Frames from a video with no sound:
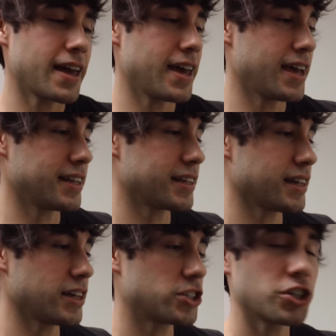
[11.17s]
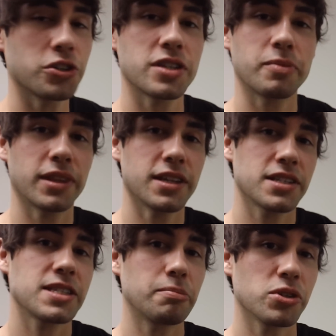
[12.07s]
and uh, show some of
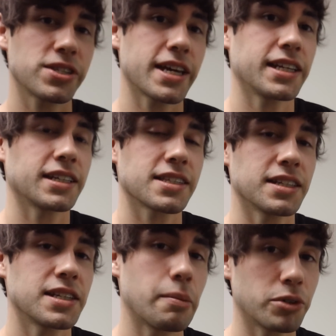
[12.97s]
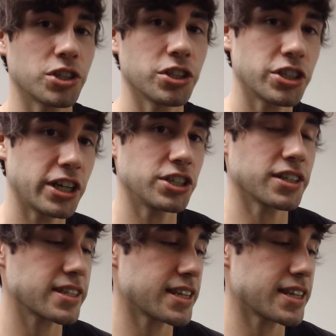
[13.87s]
the simple settings, the temperature changing